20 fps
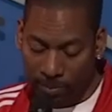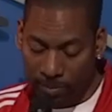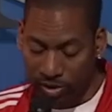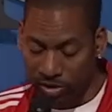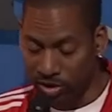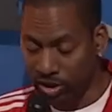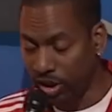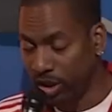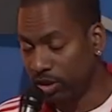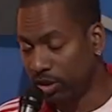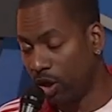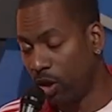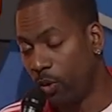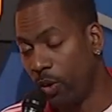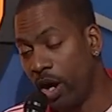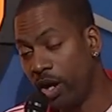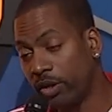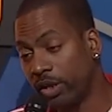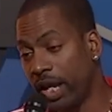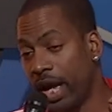See, it don't
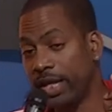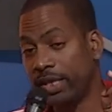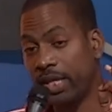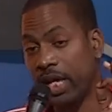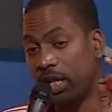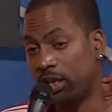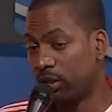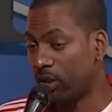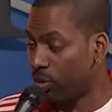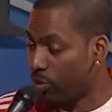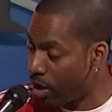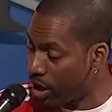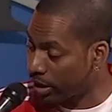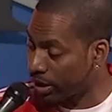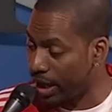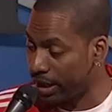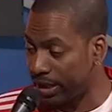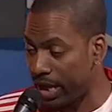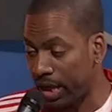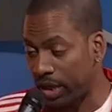work like that. It don't work
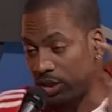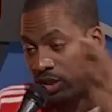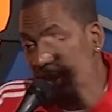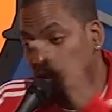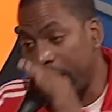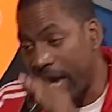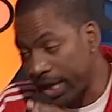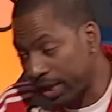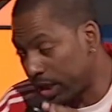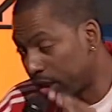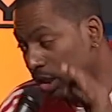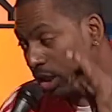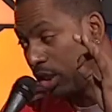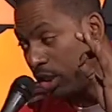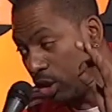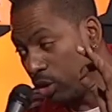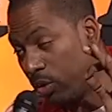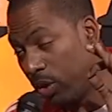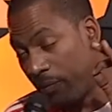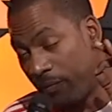like that because technically
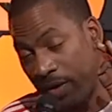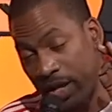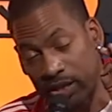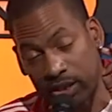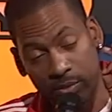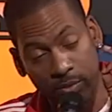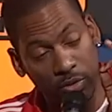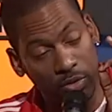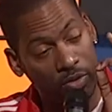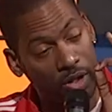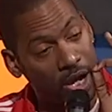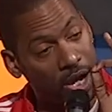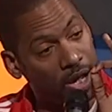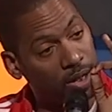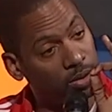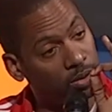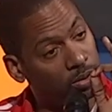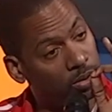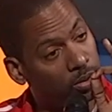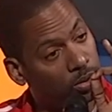you invisible,
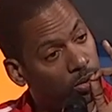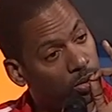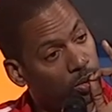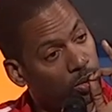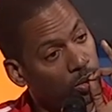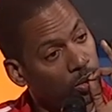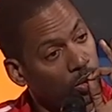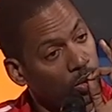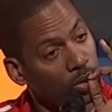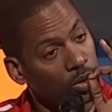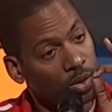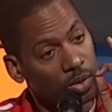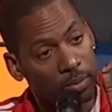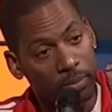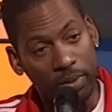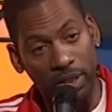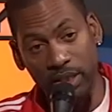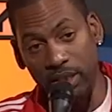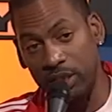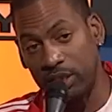right?
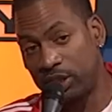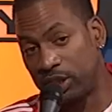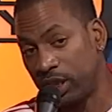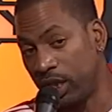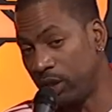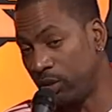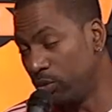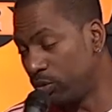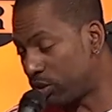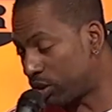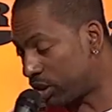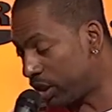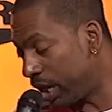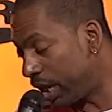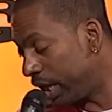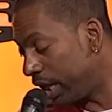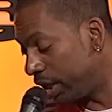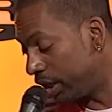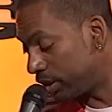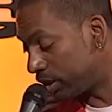But the shit you
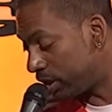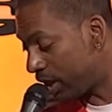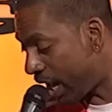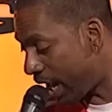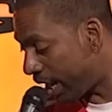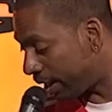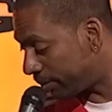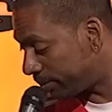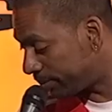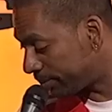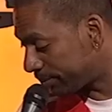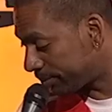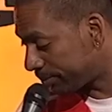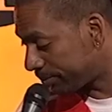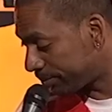steal is not.